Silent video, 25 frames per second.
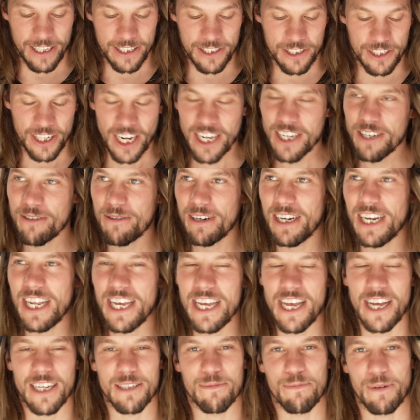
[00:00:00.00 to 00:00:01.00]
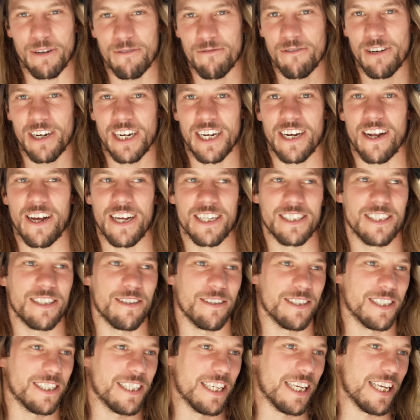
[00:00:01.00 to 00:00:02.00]
Genuinely, it's been really nice
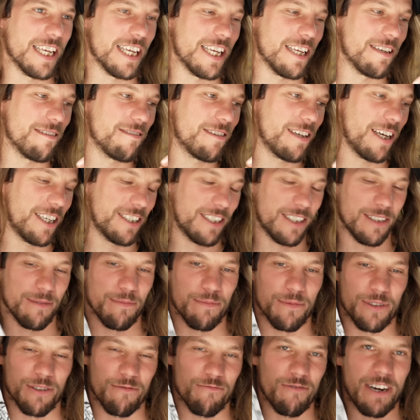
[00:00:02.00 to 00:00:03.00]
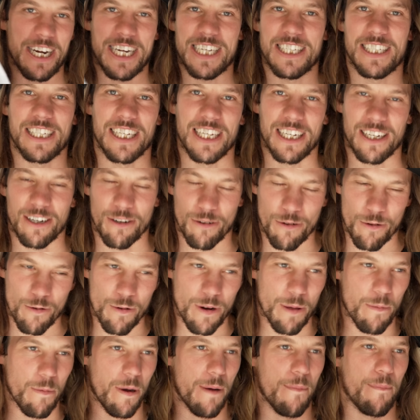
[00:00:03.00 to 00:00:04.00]
to see customs and racing
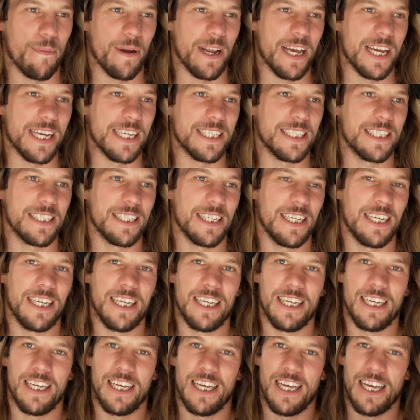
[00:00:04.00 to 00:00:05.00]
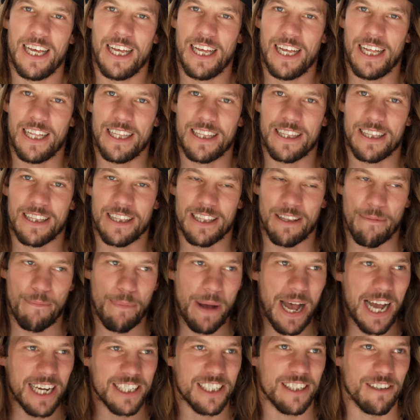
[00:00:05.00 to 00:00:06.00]
all in one place the
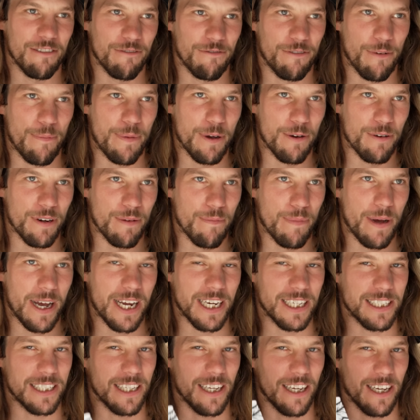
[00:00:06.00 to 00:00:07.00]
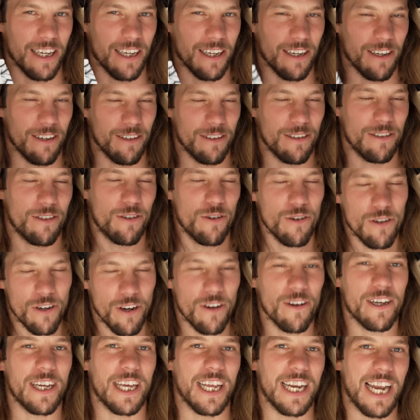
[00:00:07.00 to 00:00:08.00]
passion for building bikes that are good
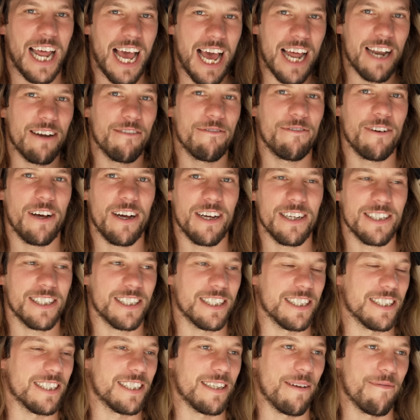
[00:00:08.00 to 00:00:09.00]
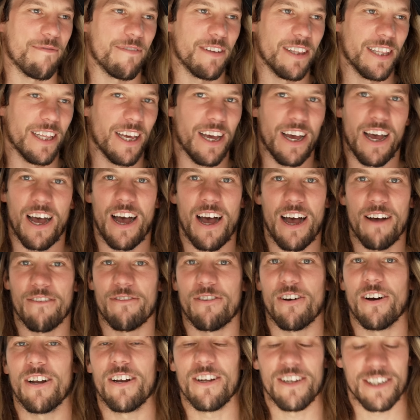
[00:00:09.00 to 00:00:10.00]
looking and fast is something that I've
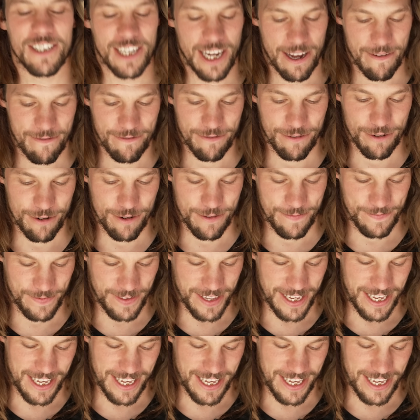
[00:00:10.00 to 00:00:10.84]
got a lot of time for.